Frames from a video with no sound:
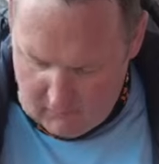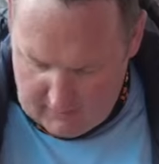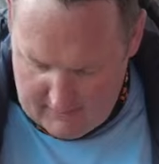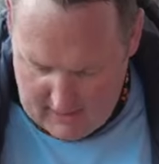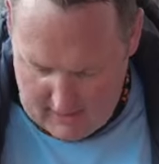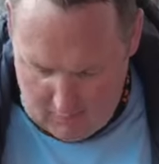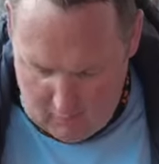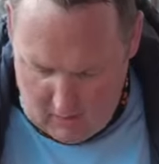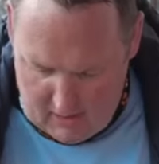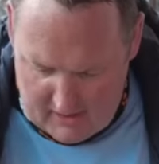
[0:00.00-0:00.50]

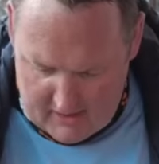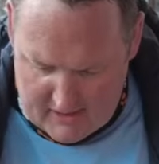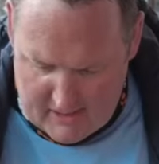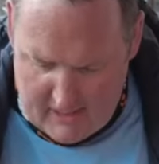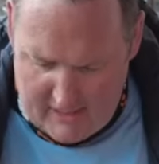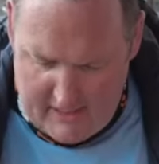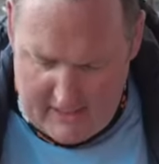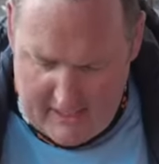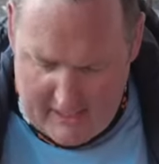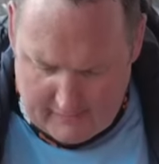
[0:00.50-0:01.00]
Now, what he
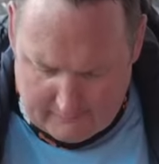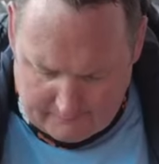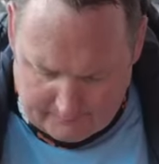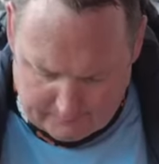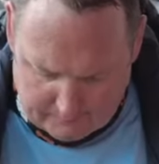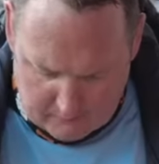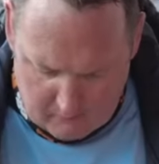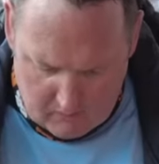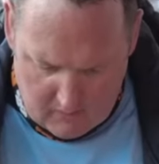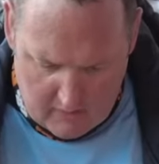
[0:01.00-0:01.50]
said here,
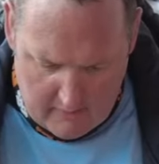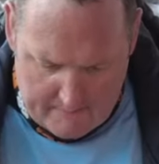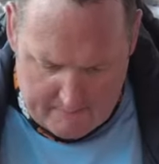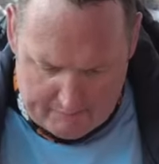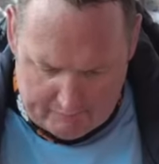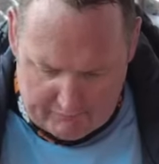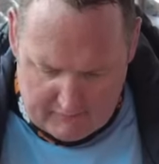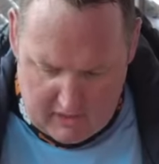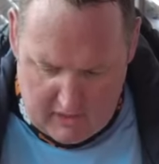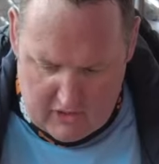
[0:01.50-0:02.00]

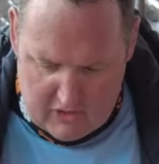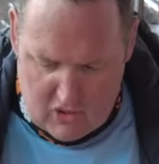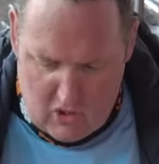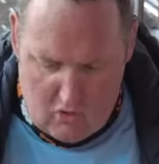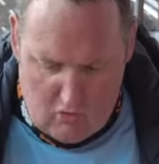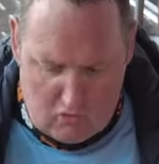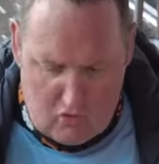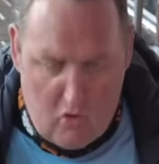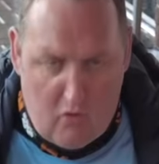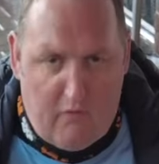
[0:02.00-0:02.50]
it's
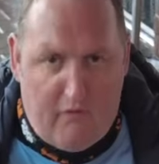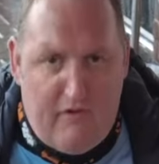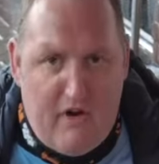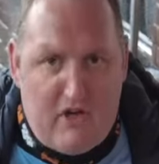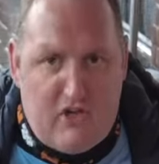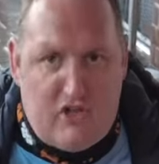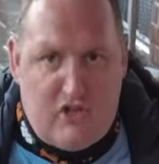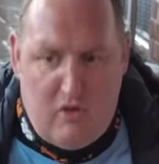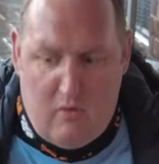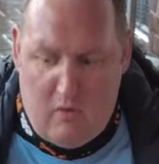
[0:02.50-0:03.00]
all cooked
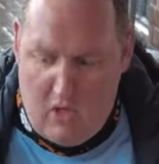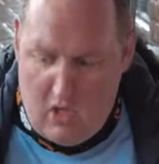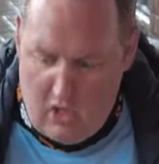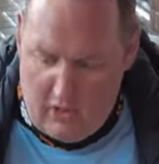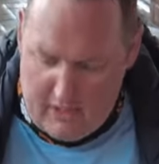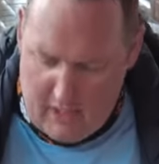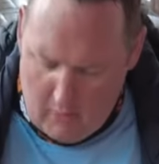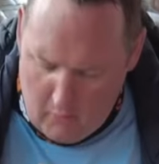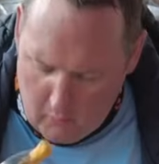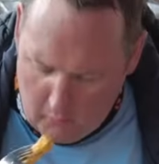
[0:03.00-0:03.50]
fresh to
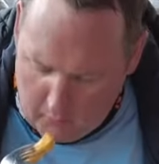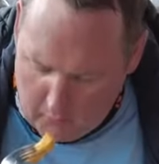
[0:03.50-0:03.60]
order.